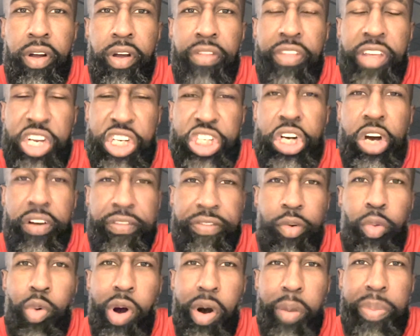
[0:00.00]
the Sean
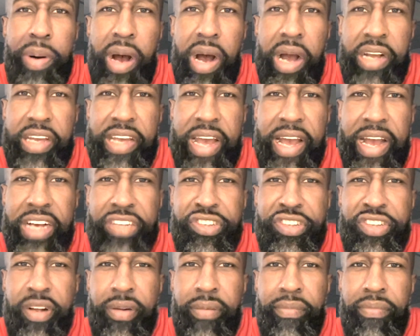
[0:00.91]
Farrell
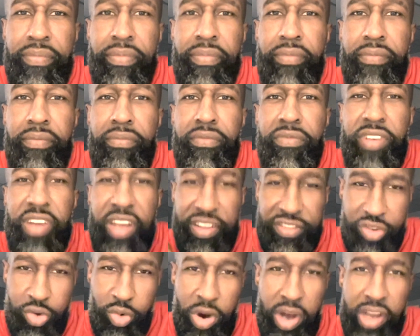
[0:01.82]
Podcast.
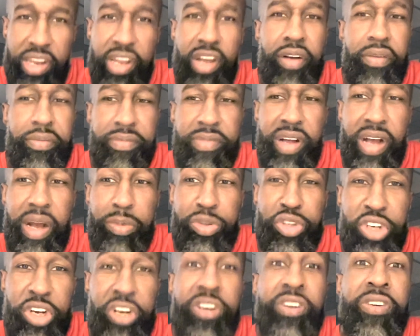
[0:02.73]
Guess who I am? I'm
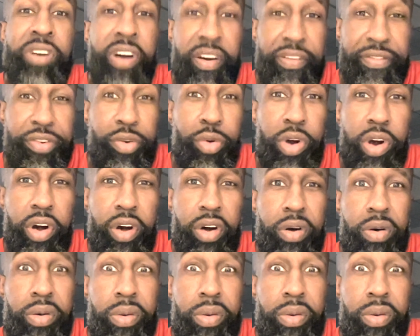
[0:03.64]
Sean Farrell.